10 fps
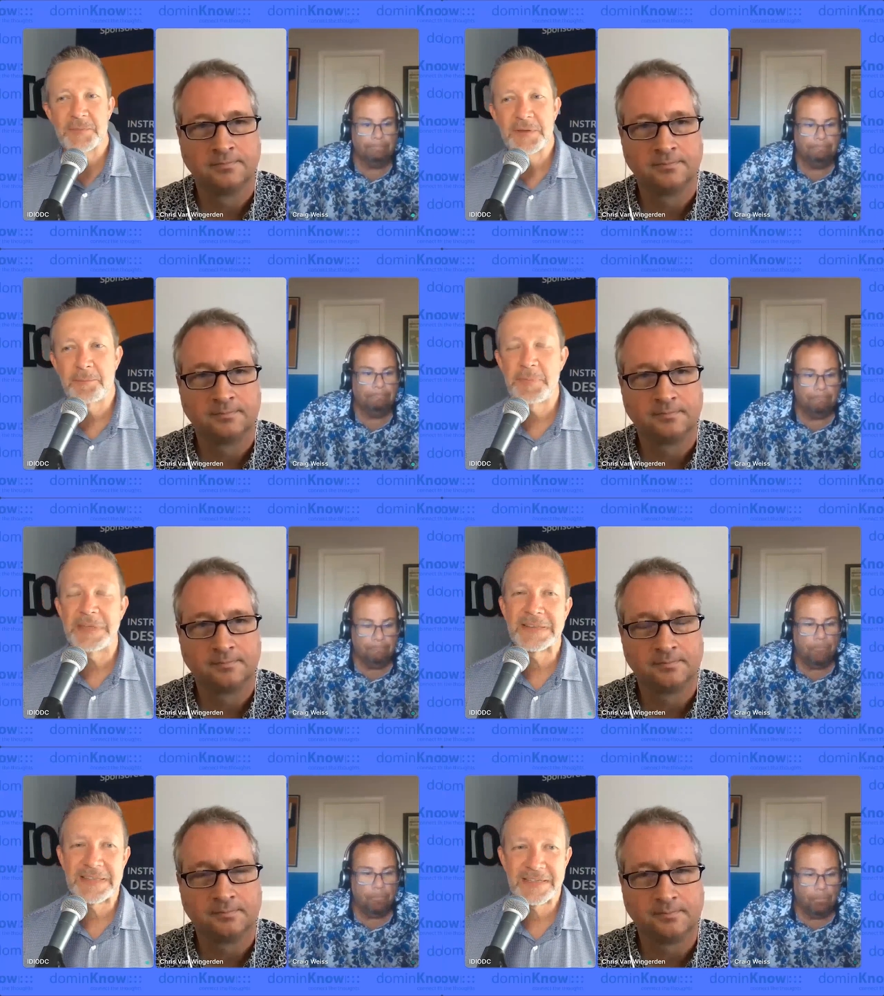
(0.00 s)
Speaker 1: But
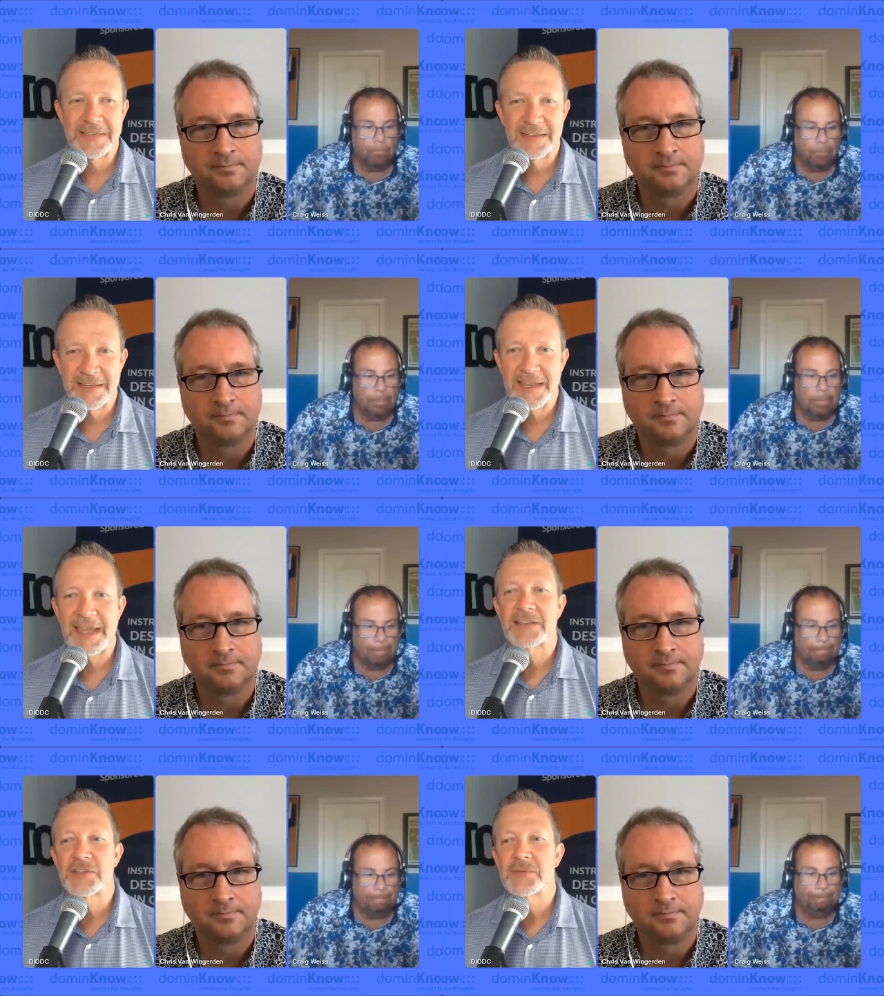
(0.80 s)
building the
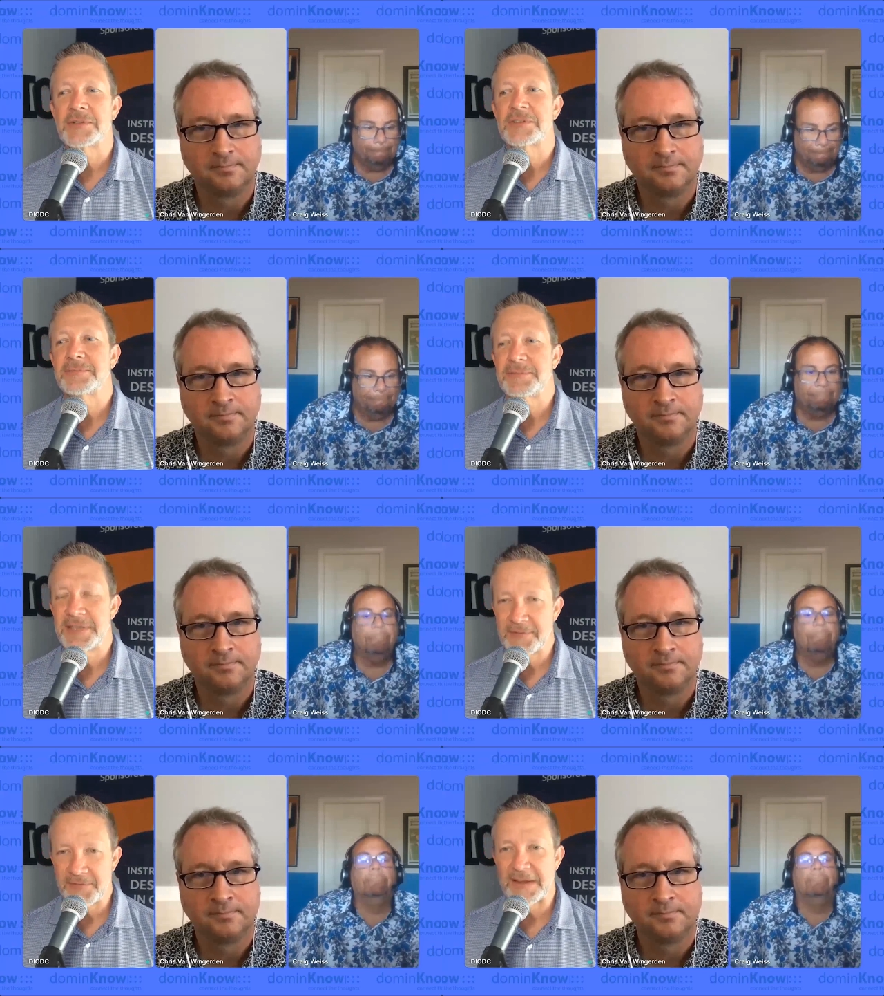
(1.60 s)
actual
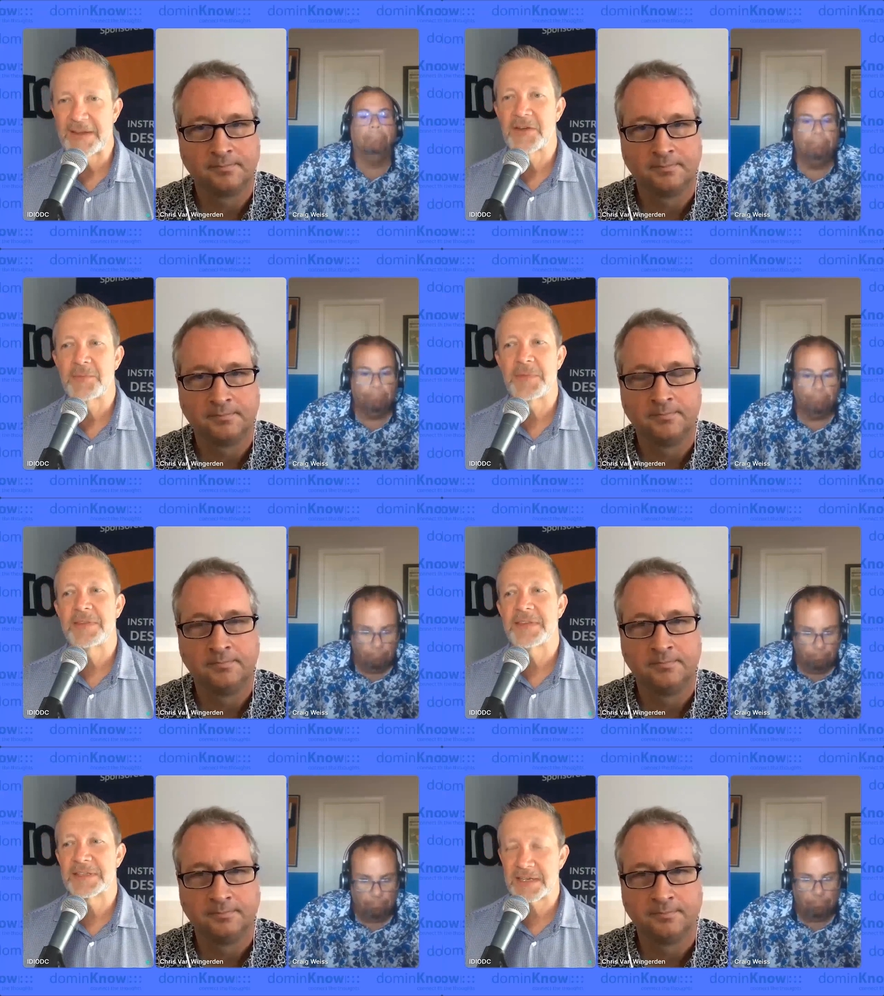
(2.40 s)
environment
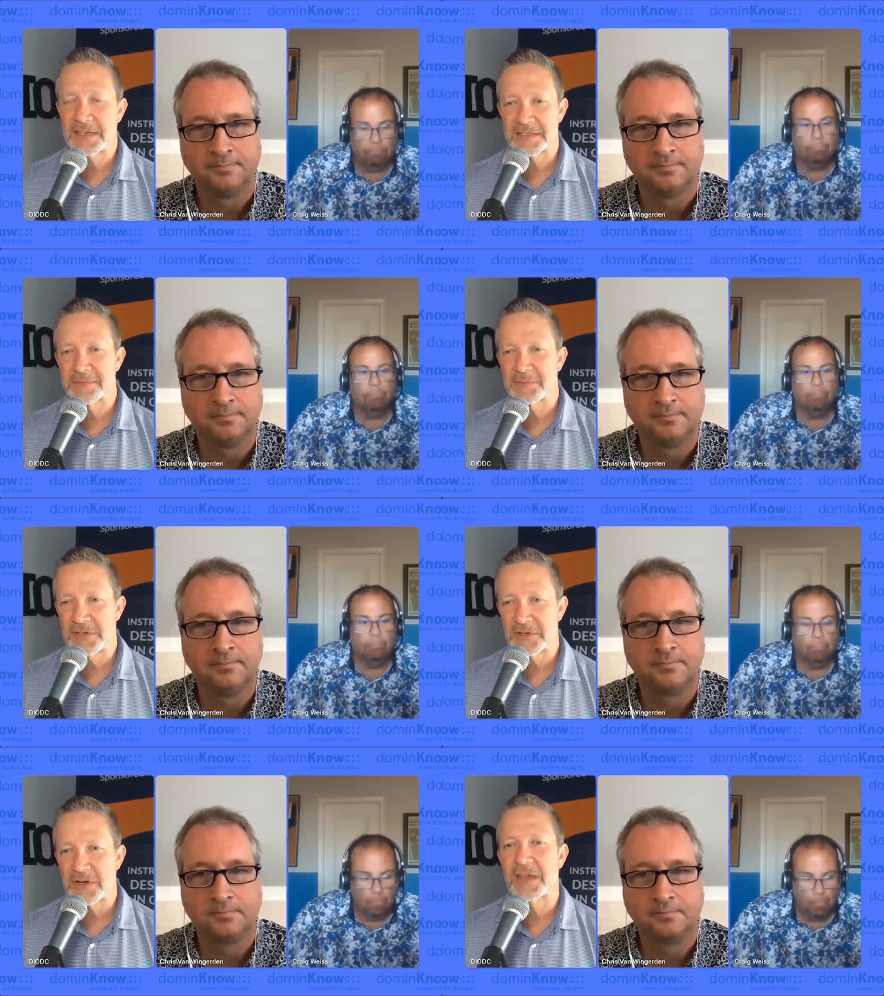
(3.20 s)
that's custom to
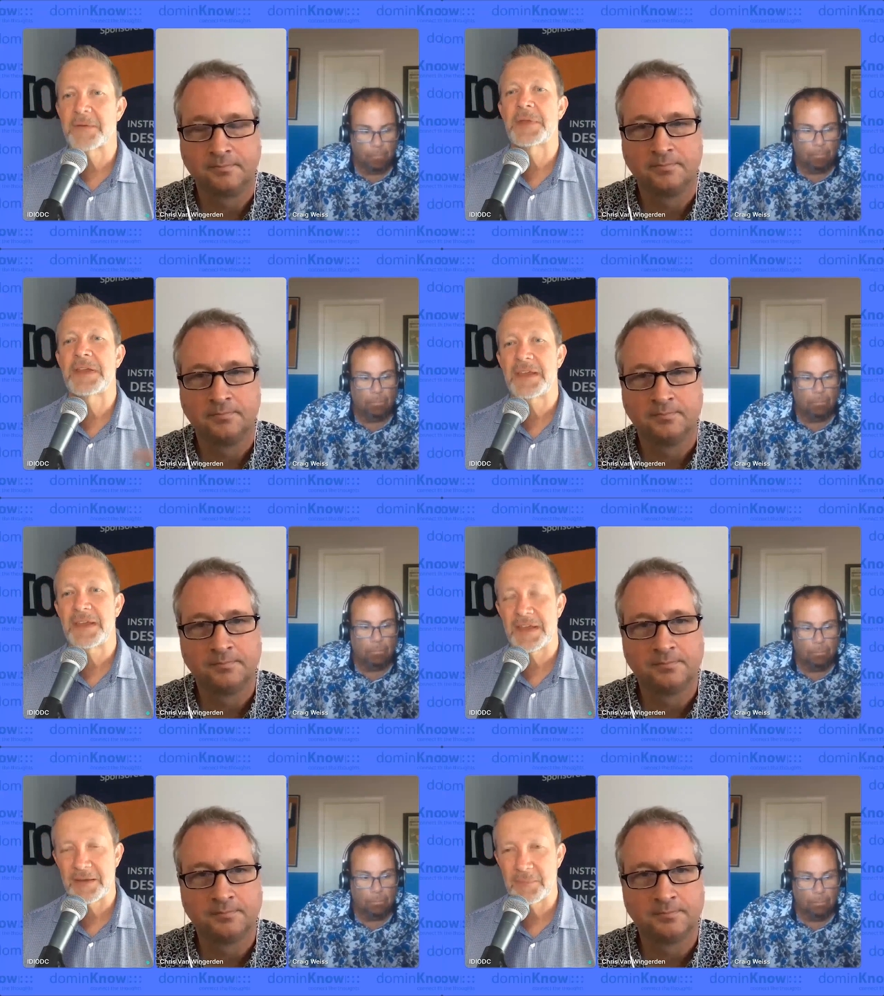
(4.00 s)
your
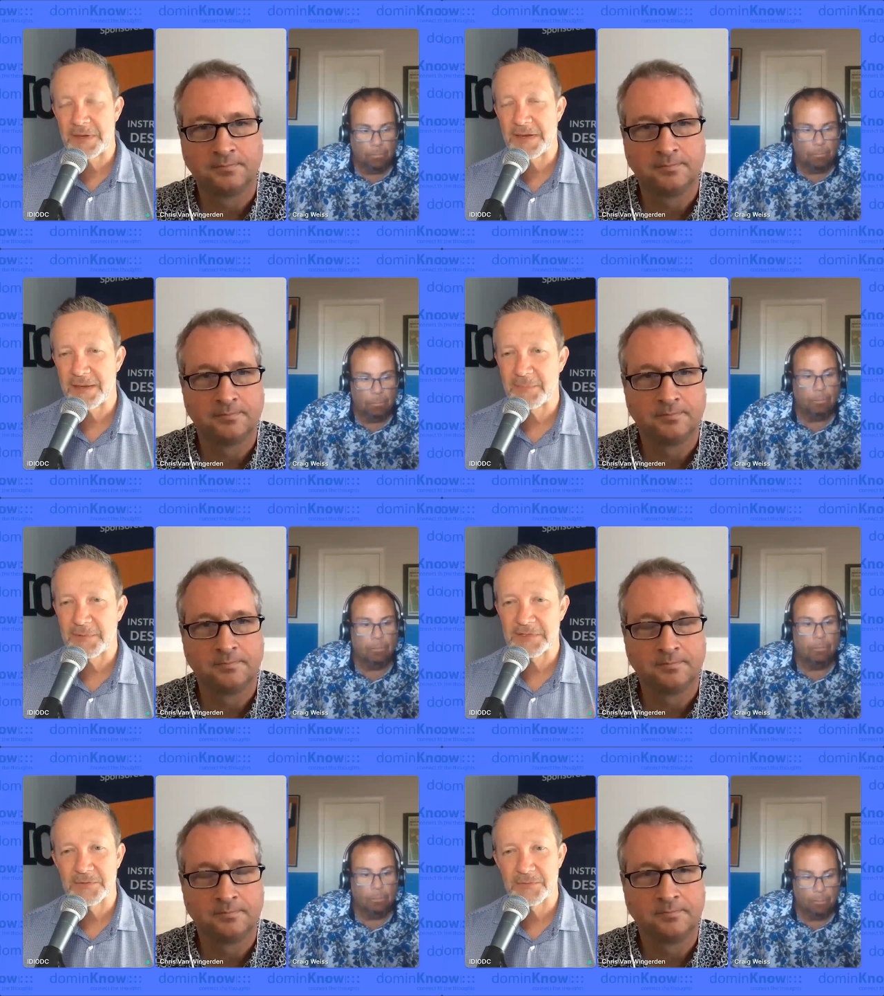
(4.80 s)
company and being able
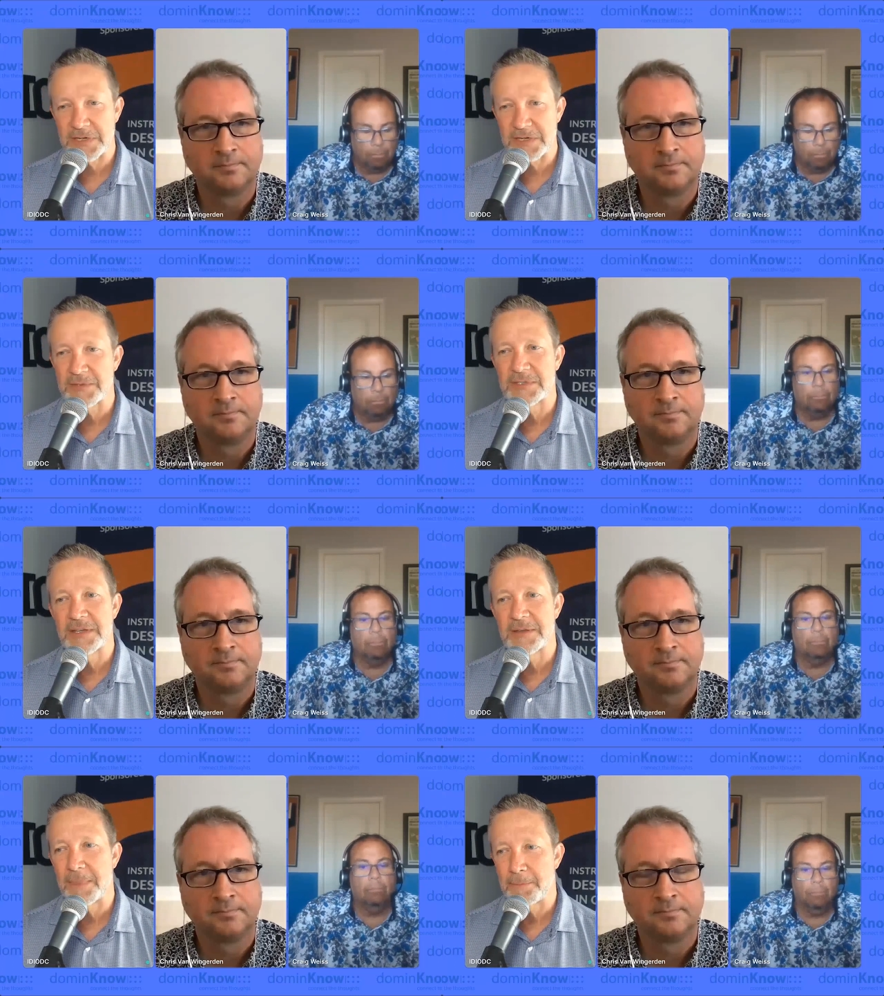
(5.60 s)
to reuse
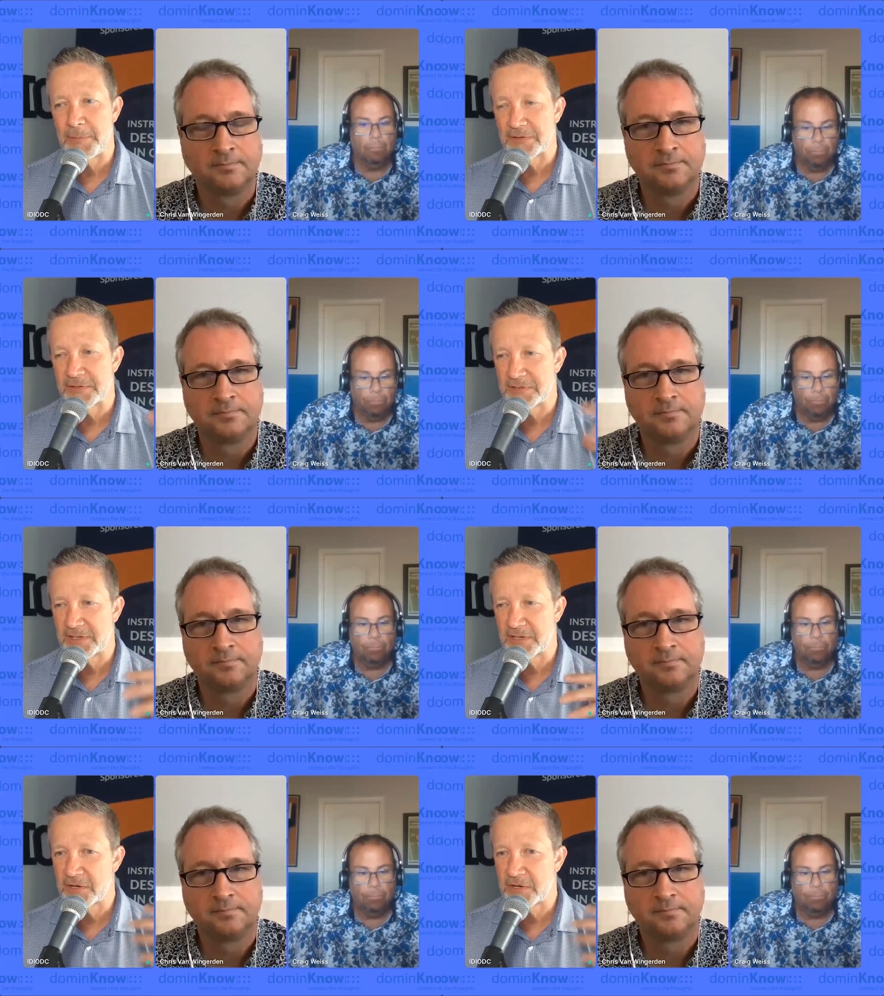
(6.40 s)
it and build